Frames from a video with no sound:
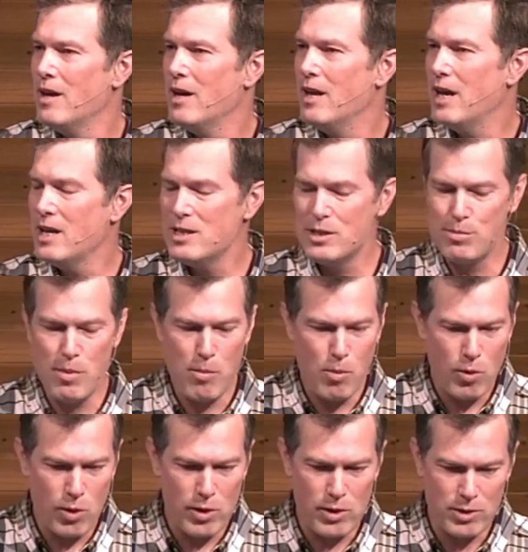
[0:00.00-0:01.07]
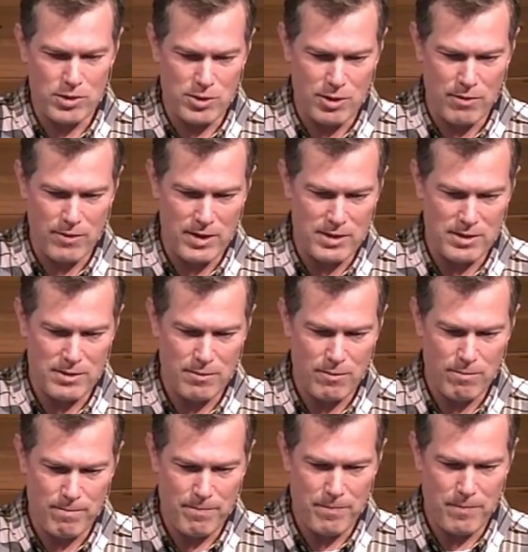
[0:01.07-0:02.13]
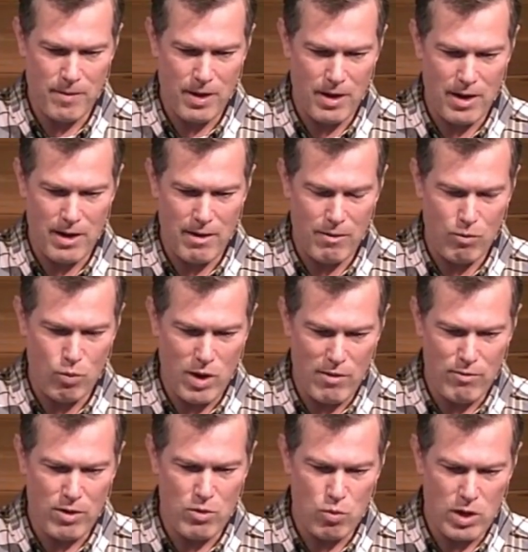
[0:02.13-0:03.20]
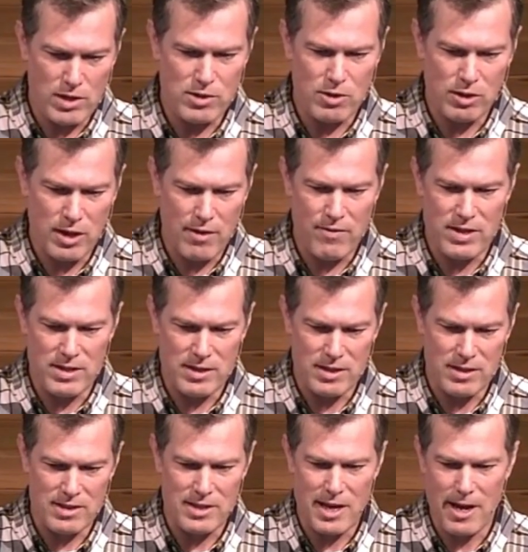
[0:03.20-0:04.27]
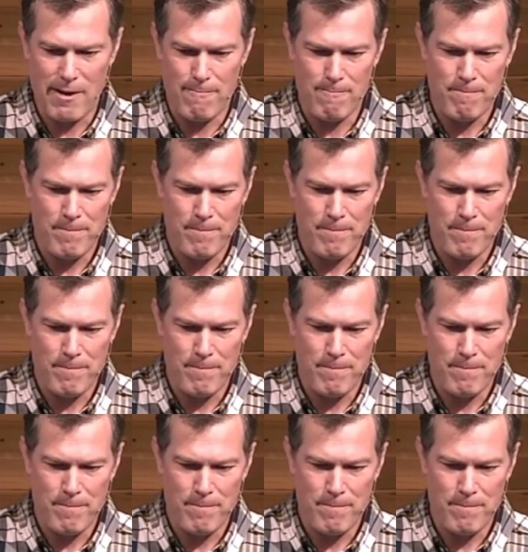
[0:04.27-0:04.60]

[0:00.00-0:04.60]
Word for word: And at his memorial service, uh, Reverend Russell Levenson said